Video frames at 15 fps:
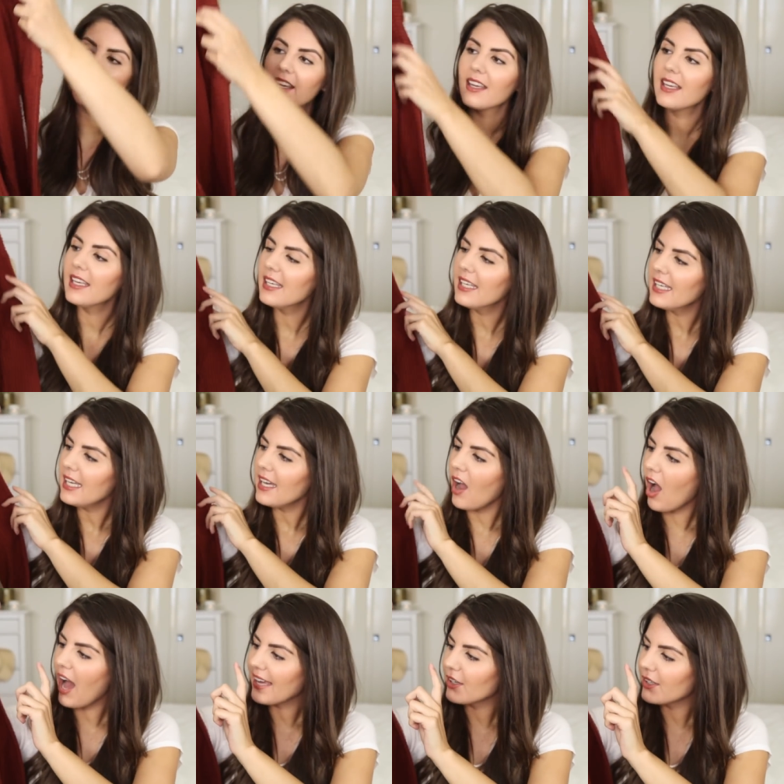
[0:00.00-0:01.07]
thing.
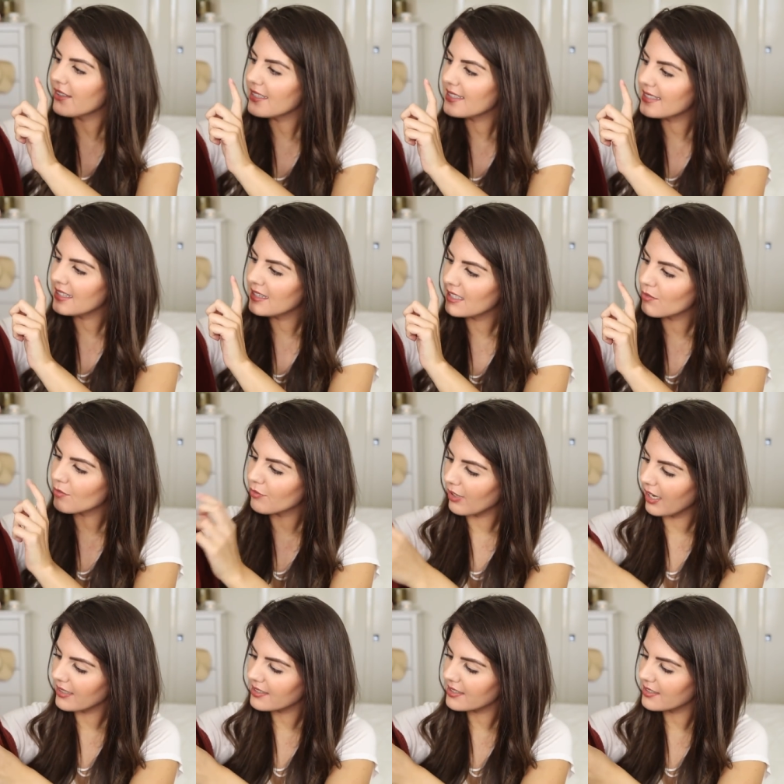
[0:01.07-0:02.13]
I got this in the
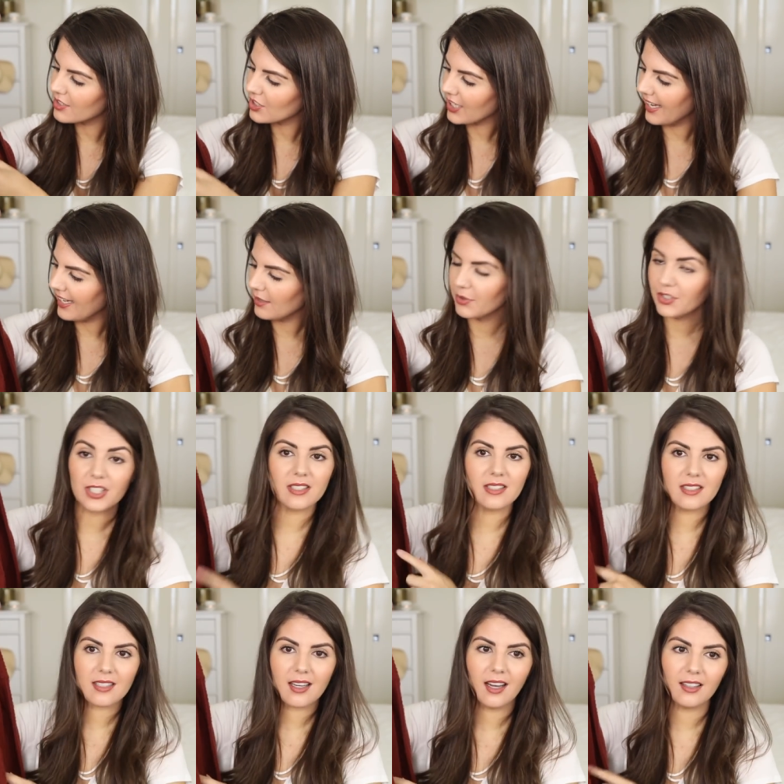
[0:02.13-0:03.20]
rust shade, which is
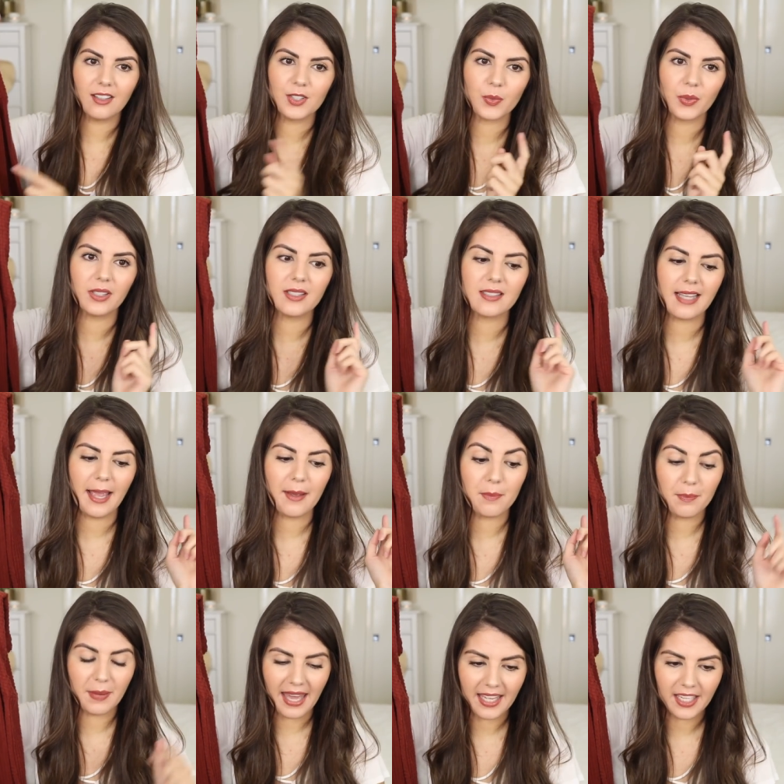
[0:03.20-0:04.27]
this color, as well as a
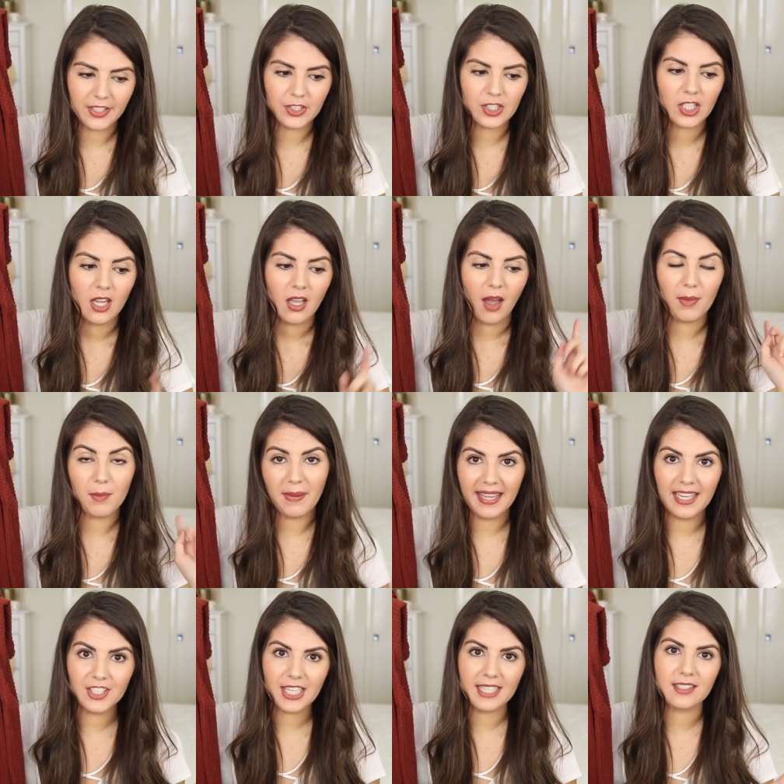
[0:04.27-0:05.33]
beige. The
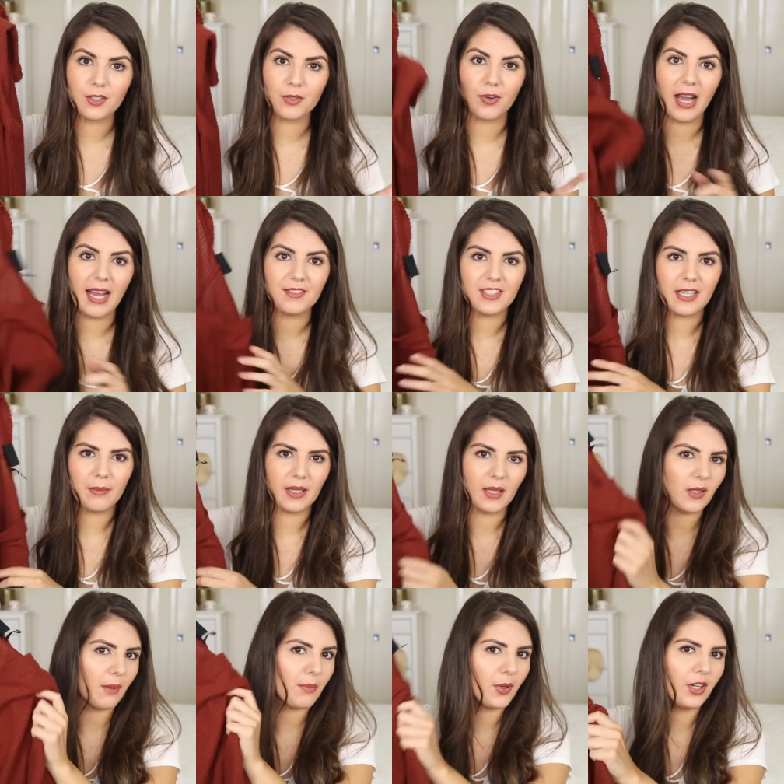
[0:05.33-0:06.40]
beige hasn't arrived yet
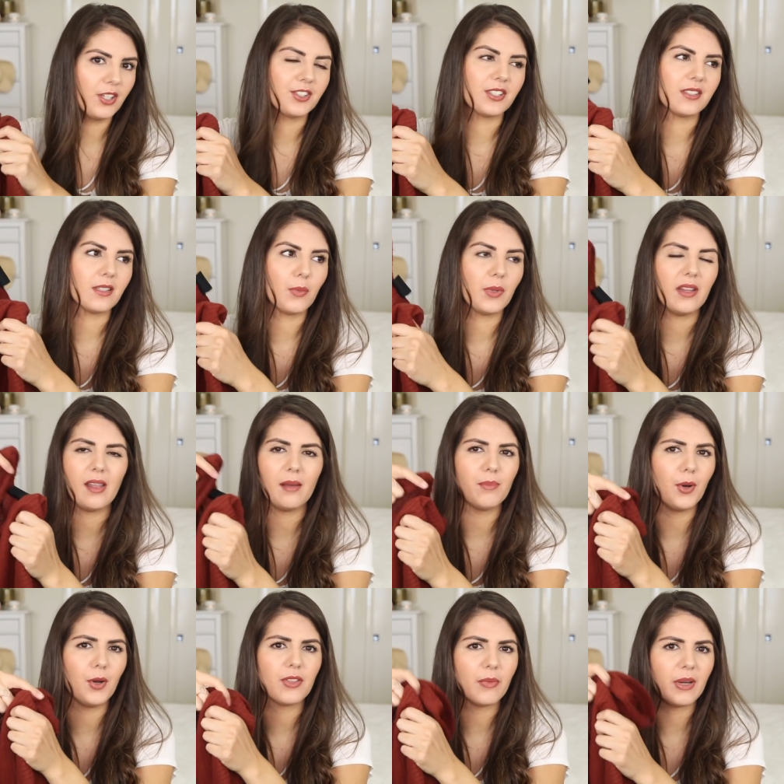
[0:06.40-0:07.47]
because I purchased them and then they
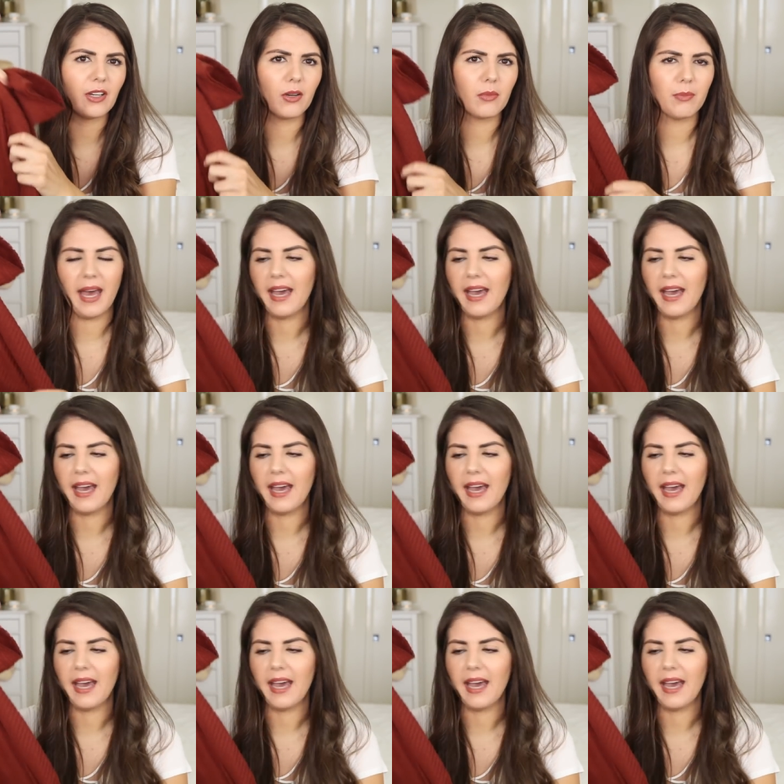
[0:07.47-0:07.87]
both went on